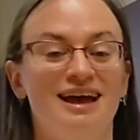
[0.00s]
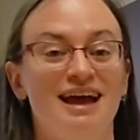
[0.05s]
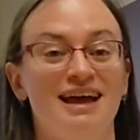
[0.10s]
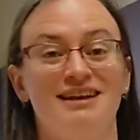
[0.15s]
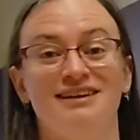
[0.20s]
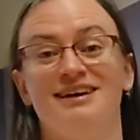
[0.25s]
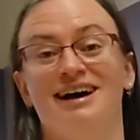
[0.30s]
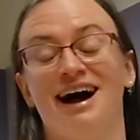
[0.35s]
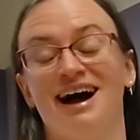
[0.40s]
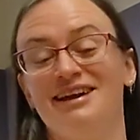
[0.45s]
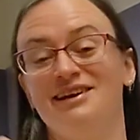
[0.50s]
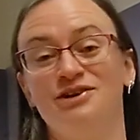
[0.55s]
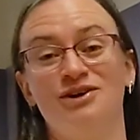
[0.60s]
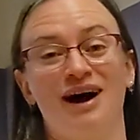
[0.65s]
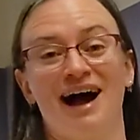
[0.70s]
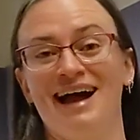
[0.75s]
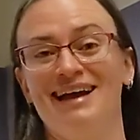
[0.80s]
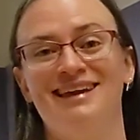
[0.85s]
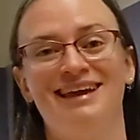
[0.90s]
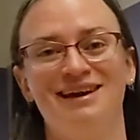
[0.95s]
And,
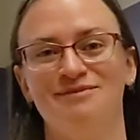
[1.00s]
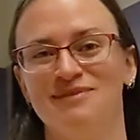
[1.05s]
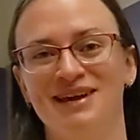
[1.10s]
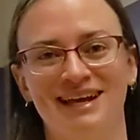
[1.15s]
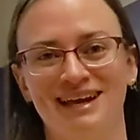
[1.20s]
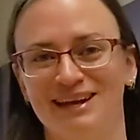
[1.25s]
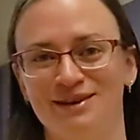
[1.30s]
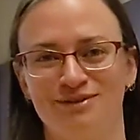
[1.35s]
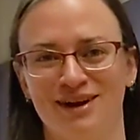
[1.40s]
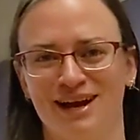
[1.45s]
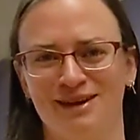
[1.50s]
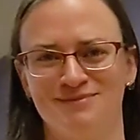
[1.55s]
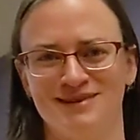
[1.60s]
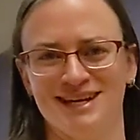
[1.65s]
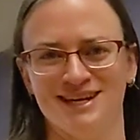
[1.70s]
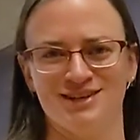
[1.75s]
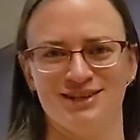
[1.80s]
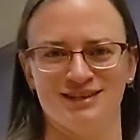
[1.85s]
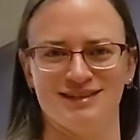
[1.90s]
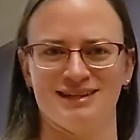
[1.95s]
I can't make any
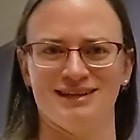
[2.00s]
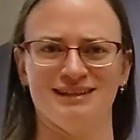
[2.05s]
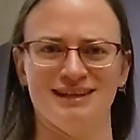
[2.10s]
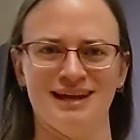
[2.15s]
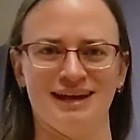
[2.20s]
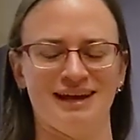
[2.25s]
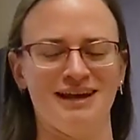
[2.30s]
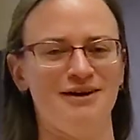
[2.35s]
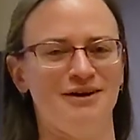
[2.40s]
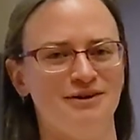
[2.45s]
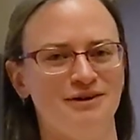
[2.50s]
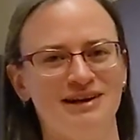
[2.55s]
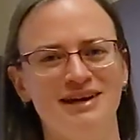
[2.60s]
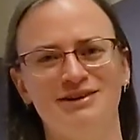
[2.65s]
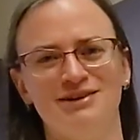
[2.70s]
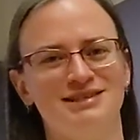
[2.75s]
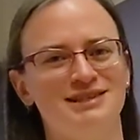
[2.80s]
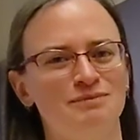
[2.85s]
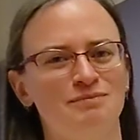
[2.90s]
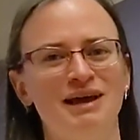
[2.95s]
recommendations on like, oh,
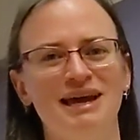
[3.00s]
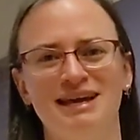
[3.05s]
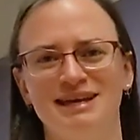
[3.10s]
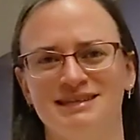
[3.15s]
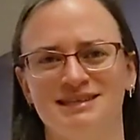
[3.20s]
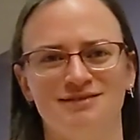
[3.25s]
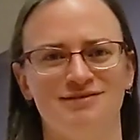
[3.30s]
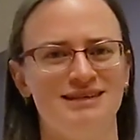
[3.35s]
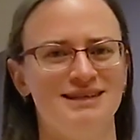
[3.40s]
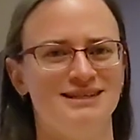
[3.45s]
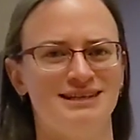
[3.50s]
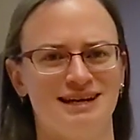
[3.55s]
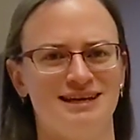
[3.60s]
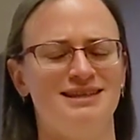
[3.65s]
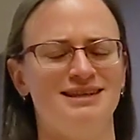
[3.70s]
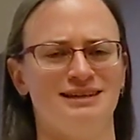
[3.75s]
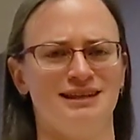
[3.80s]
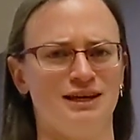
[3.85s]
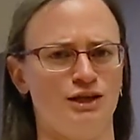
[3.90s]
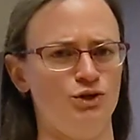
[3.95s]
here's the pace of this,
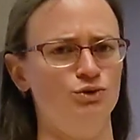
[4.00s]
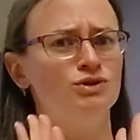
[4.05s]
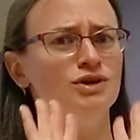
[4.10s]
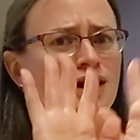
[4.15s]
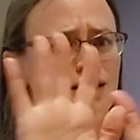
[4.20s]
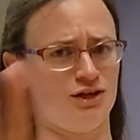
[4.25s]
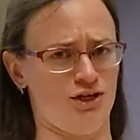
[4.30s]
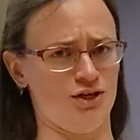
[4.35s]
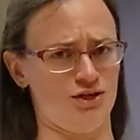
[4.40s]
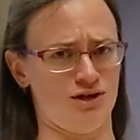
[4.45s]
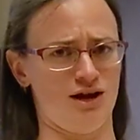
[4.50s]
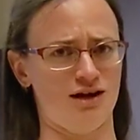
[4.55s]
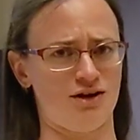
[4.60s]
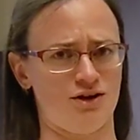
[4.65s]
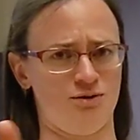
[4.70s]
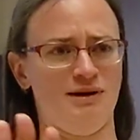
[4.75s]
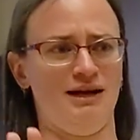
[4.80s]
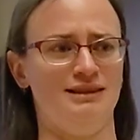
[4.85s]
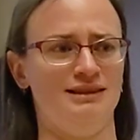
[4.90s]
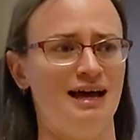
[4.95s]
anything. Like, you talk to your
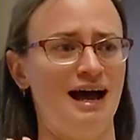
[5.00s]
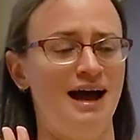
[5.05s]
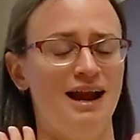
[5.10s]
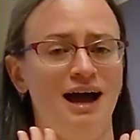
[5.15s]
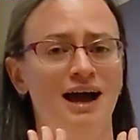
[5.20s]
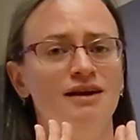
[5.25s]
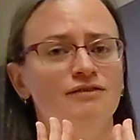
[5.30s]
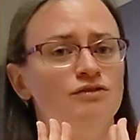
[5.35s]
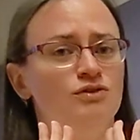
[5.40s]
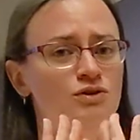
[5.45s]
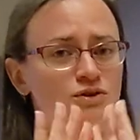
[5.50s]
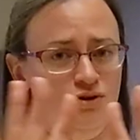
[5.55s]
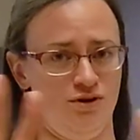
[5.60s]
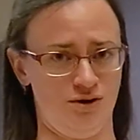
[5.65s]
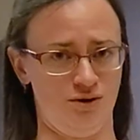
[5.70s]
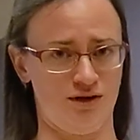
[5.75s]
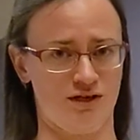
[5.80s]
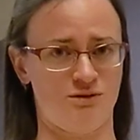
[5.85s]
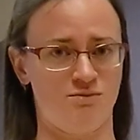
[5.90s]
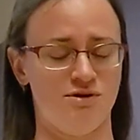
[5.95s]
doctor about that. I have
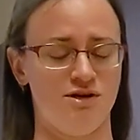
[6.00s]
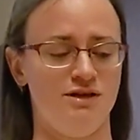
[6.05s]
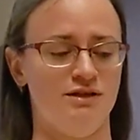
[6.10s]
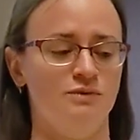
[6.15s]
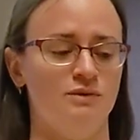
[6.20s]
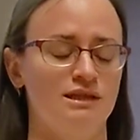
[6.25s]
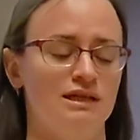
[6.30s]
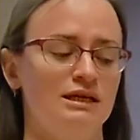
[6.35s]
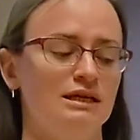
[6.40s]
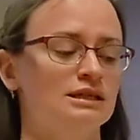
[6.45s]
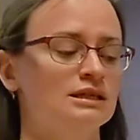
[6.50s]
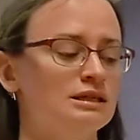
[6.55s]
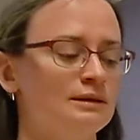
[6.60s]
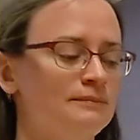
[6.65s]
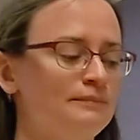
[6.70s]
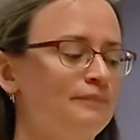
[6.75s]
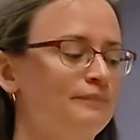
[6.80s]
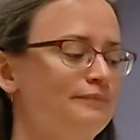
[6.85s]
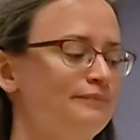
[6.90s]
no experience with this.